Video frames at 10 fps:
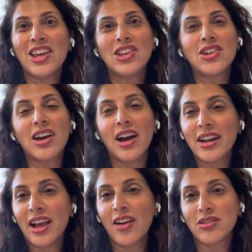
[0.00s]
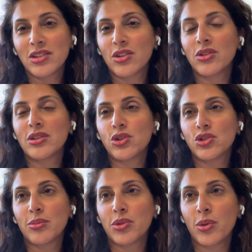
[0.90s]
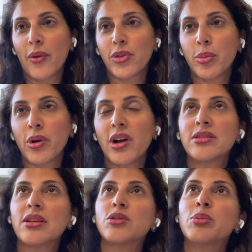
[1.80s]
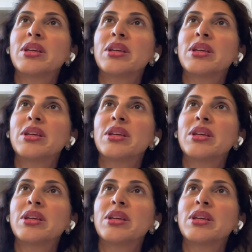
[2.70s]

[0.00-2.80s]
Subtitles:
you got to have clinical leadership throughout the process.